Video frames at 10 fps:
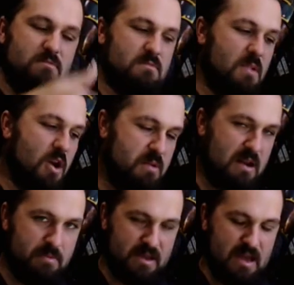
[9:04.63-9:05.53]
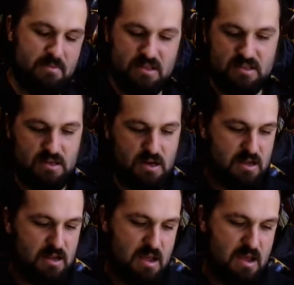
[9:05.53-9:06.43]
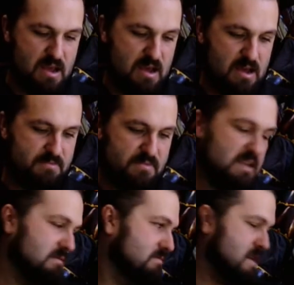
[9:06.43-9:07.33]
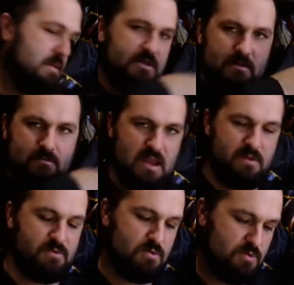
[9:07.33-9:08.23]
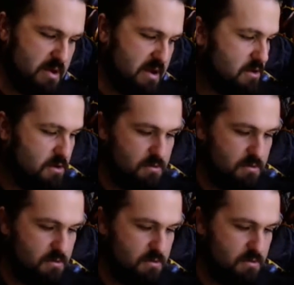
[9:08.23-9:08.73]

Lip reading: open up a gap at the side, and keeps it even all the way along.